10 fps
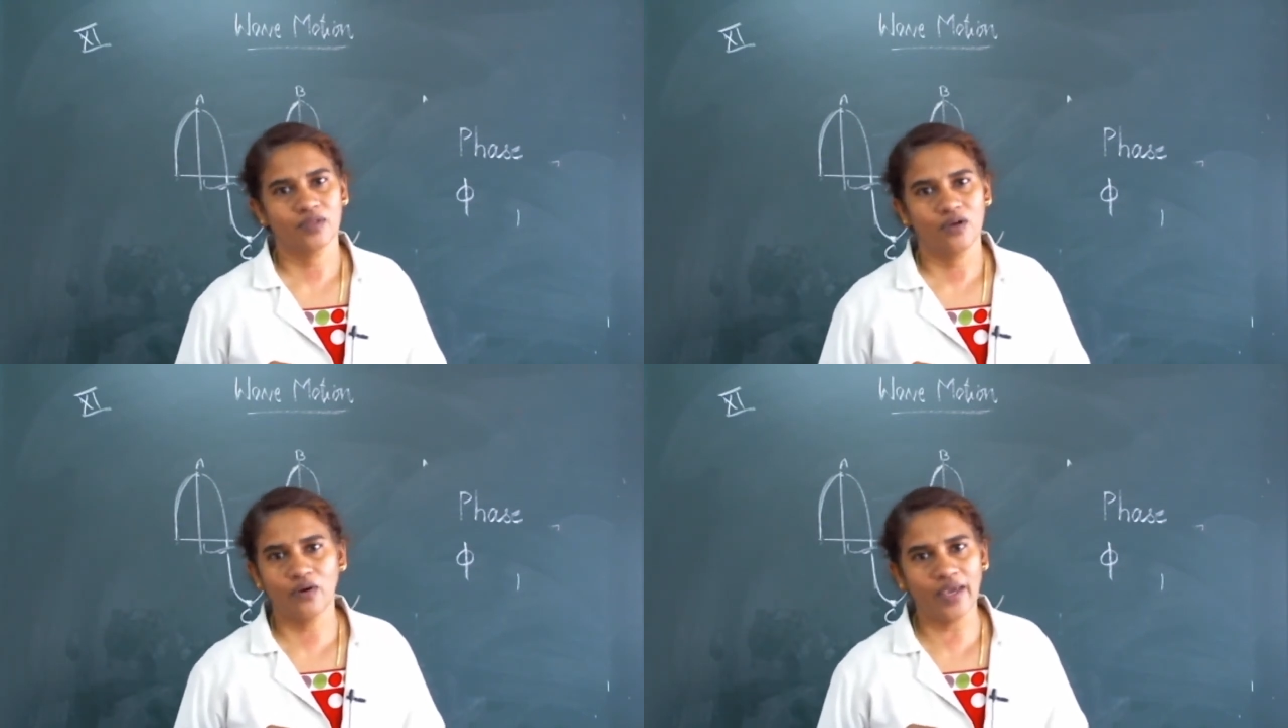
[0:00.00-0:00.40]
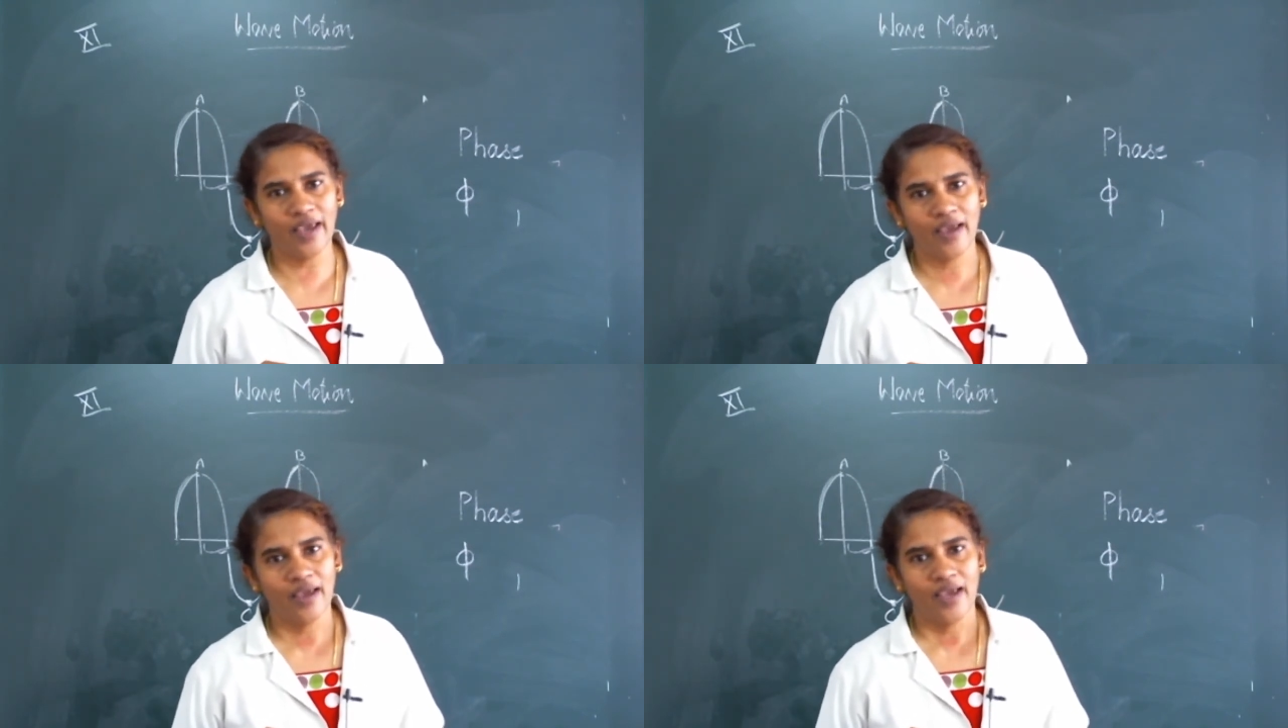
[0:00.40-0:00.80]

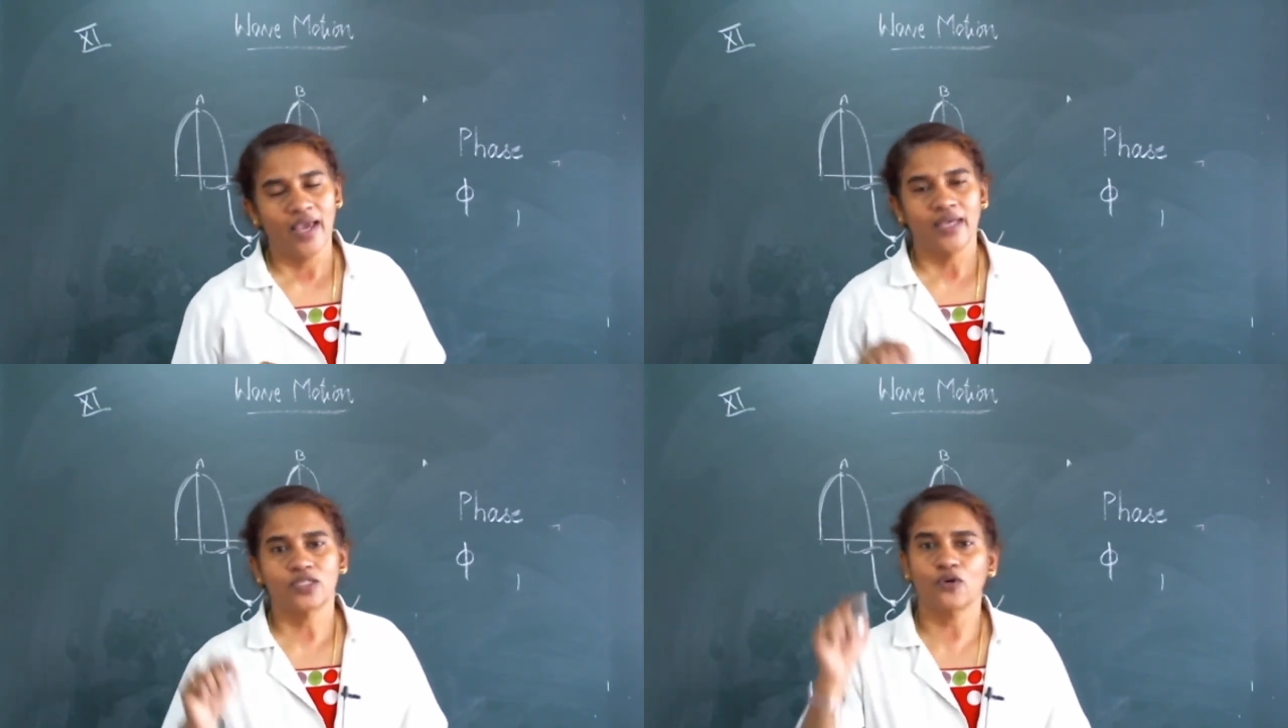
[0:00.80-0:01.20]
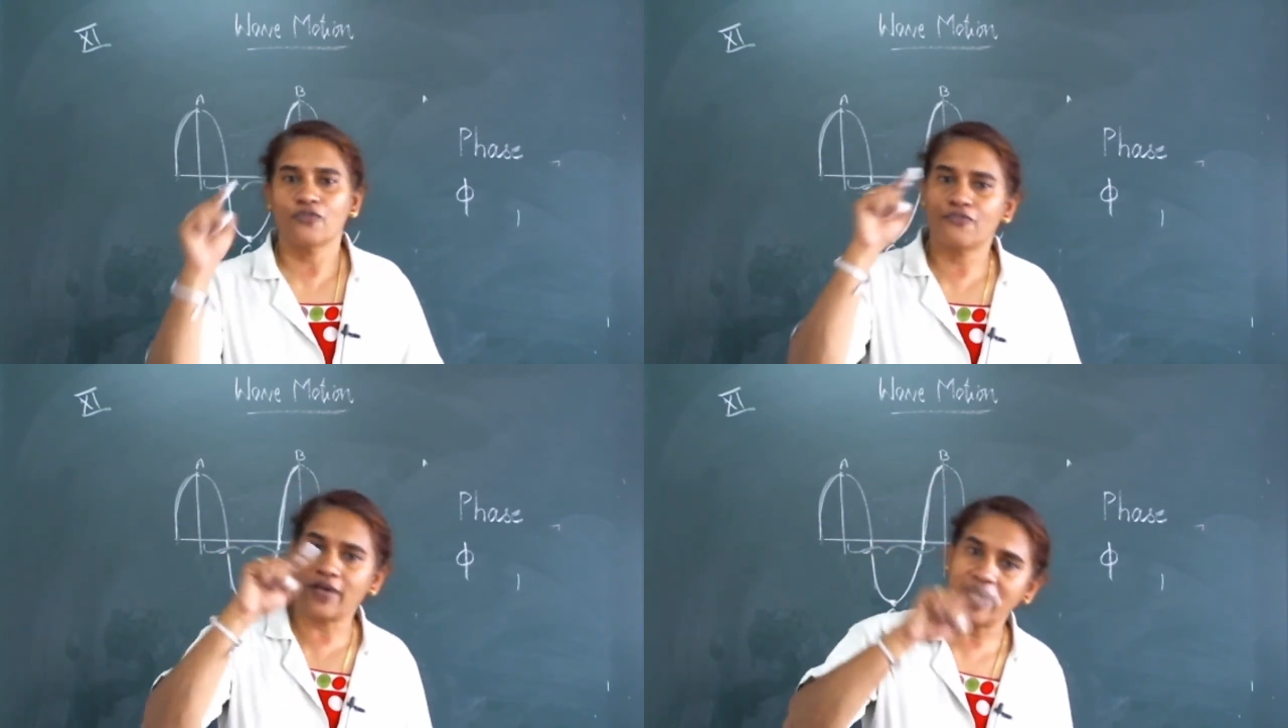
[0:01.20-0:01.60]
Okay, so
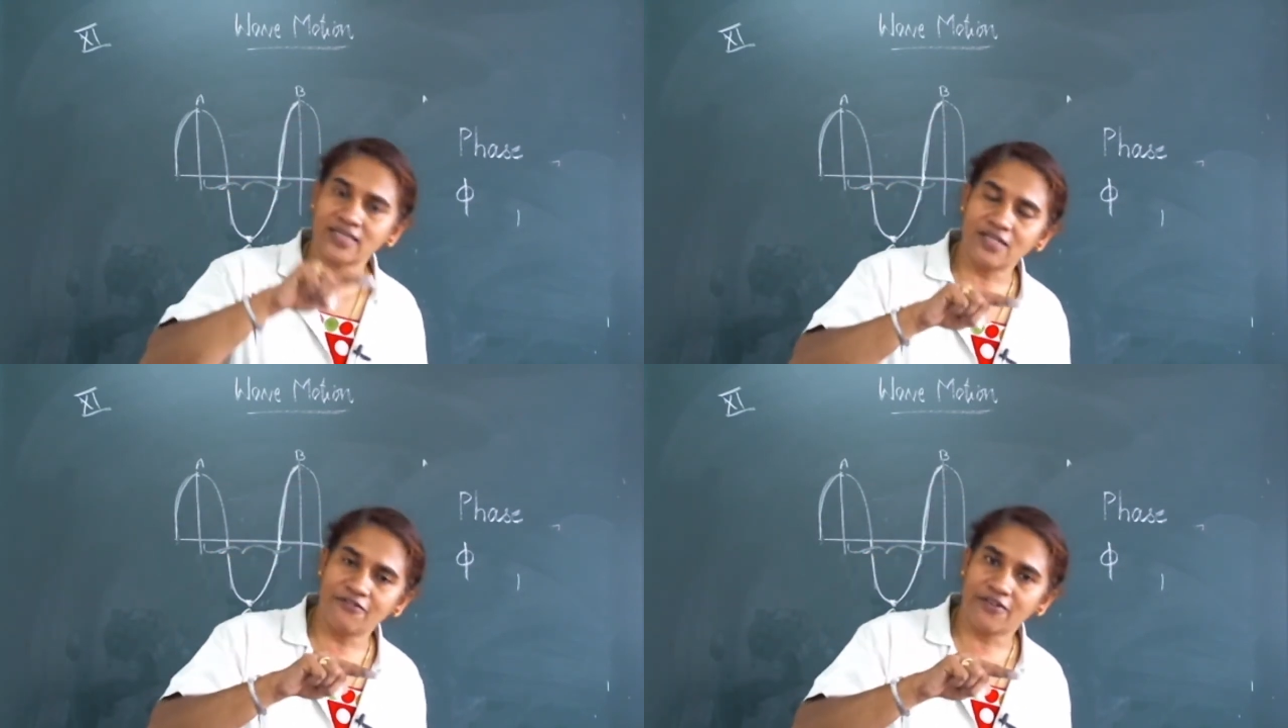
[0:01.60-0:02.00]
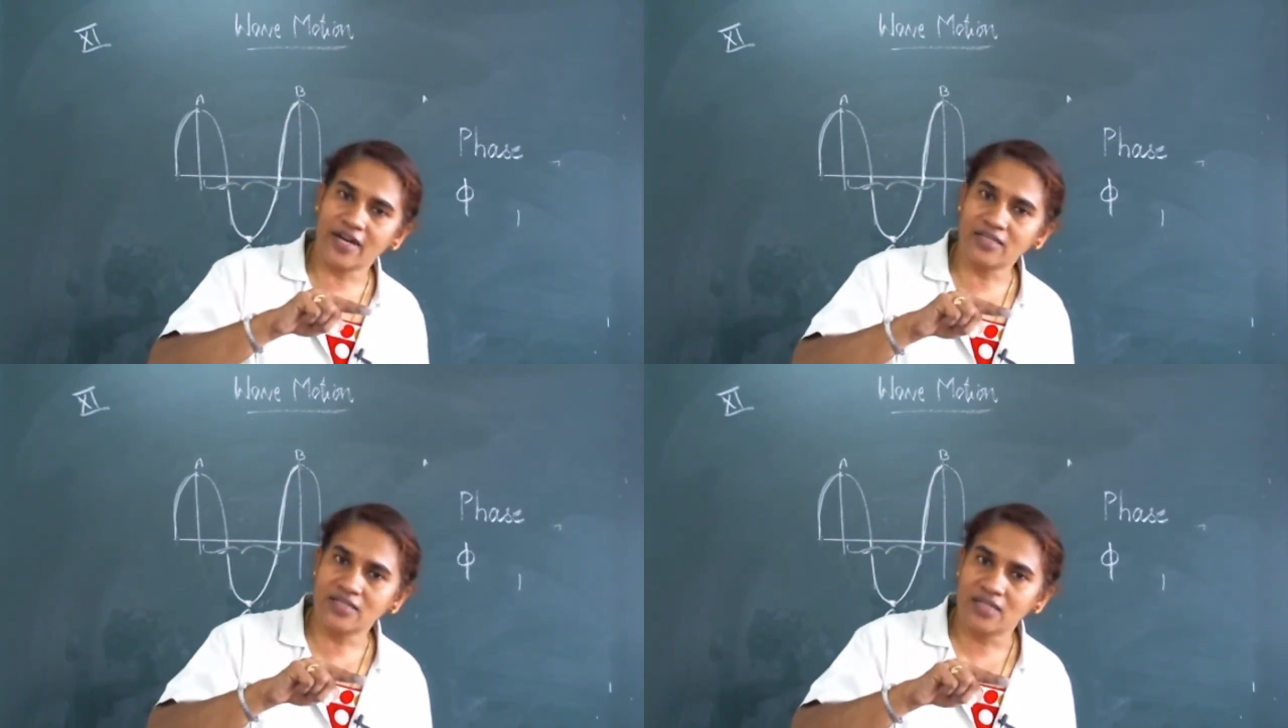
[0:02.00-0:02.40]
phase
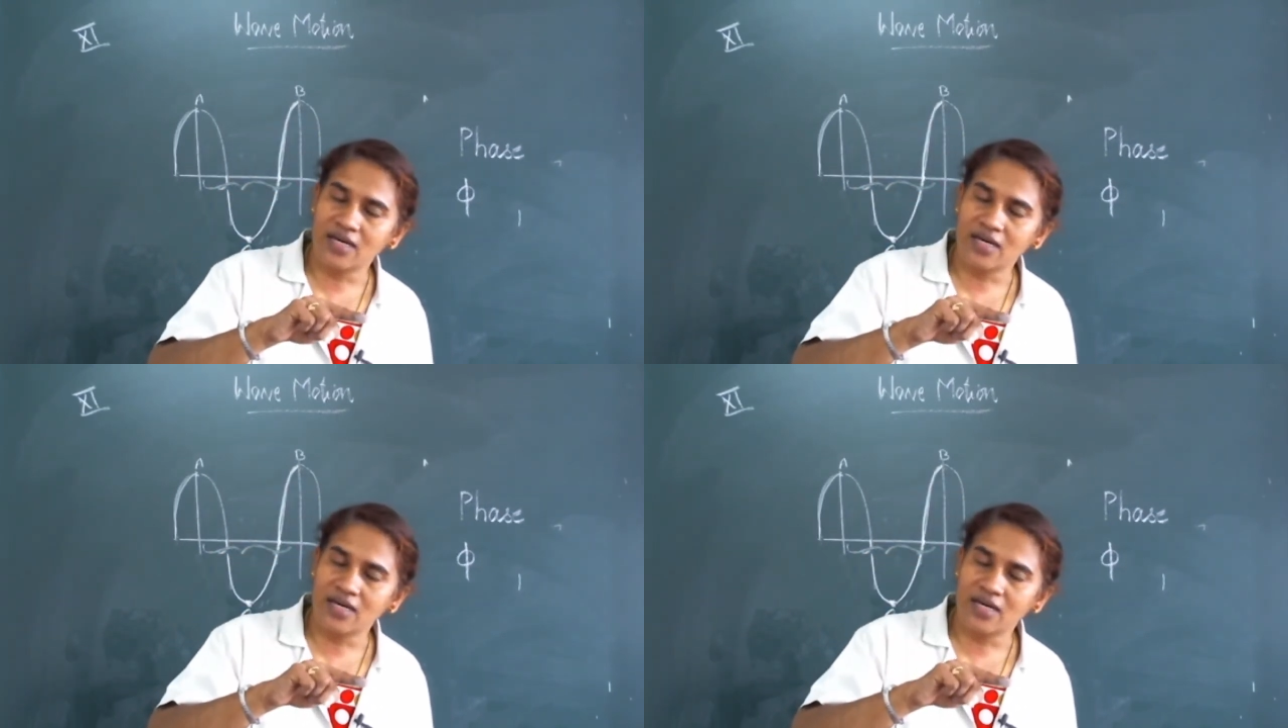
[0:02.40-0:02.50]
difference